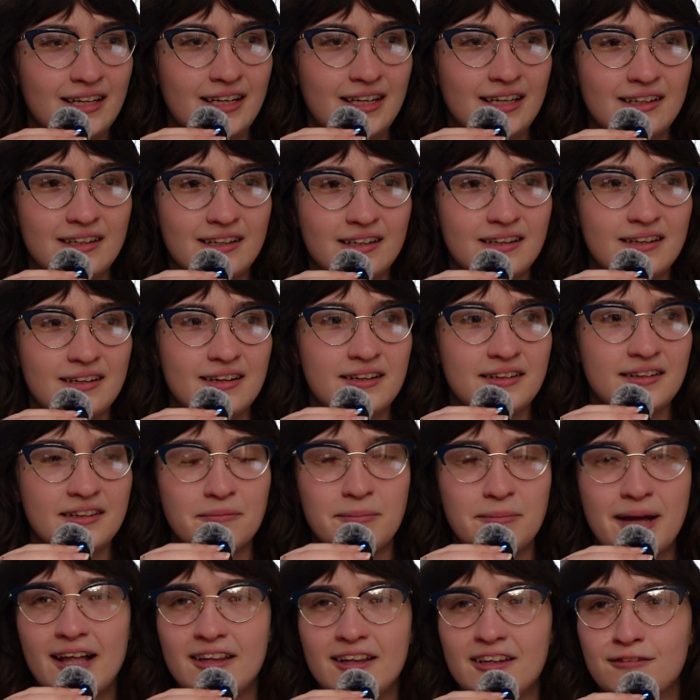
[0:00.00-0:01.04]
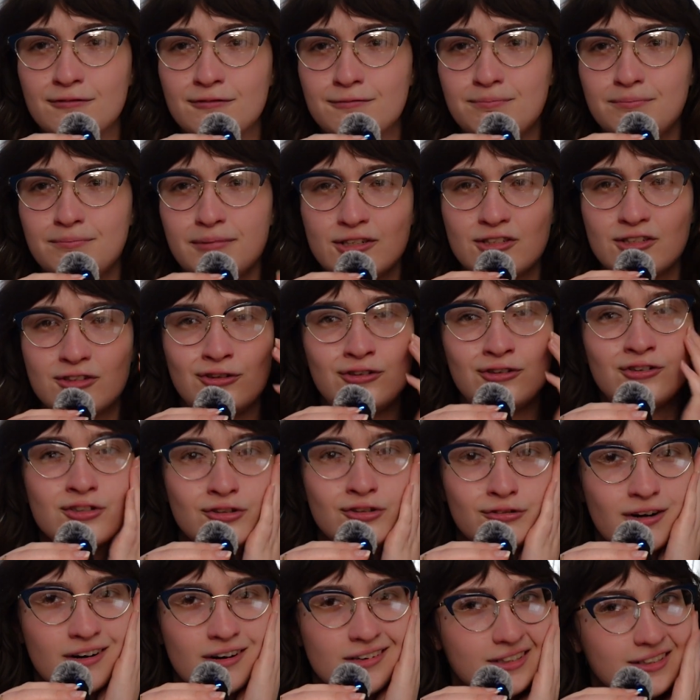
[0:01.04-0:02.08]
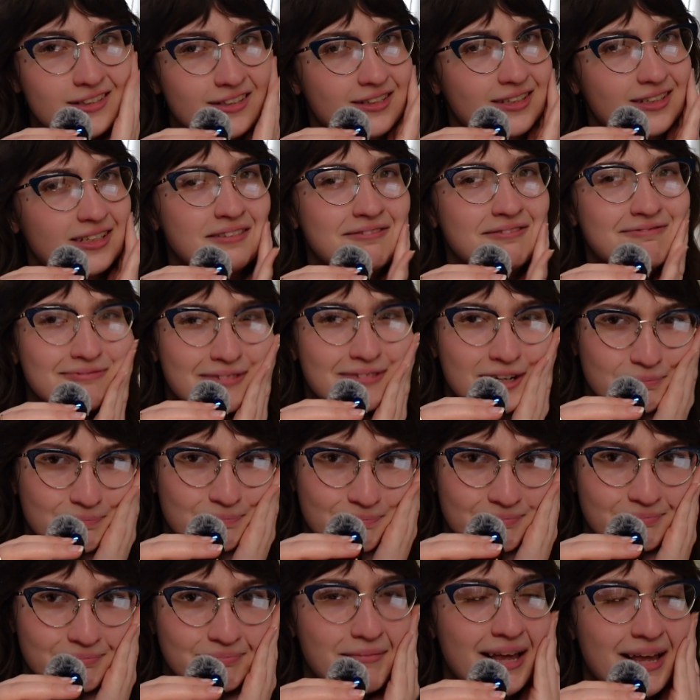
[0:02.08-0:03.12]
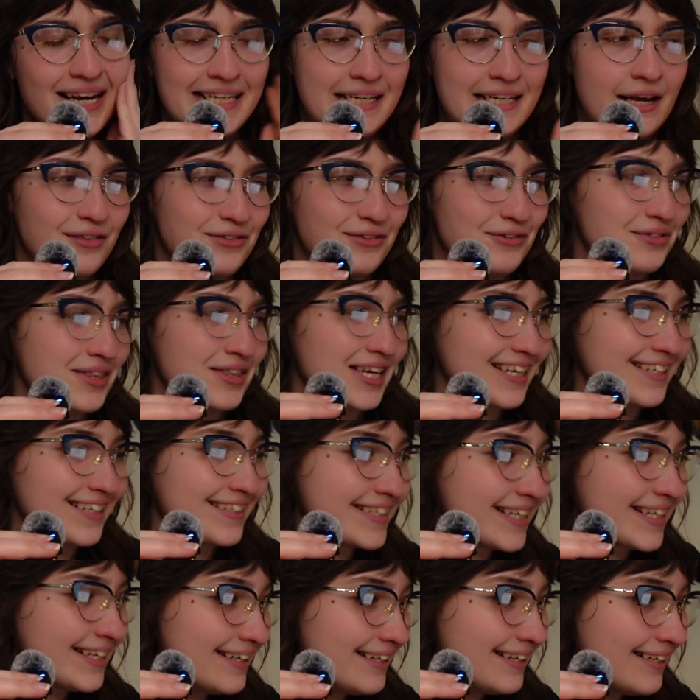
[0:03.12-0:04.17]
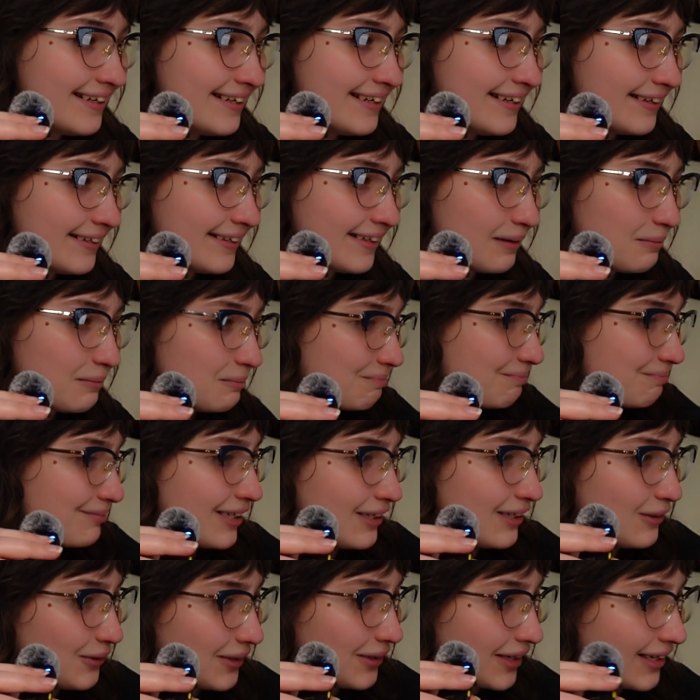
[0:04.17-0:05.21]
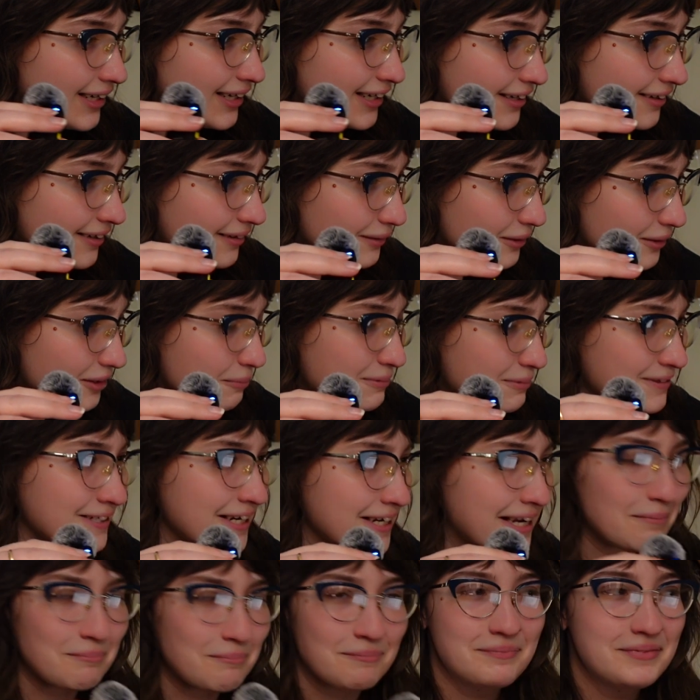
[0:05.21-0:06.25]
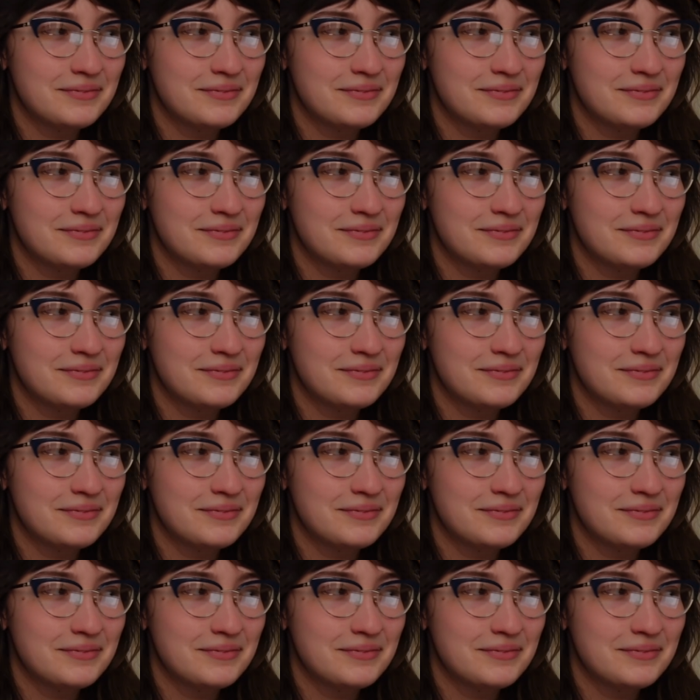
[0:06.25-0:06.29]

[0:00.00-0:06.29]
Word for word: like uh, the Ballad of Buster Scruggs and many other things. I, hold on, I gotta look up his name.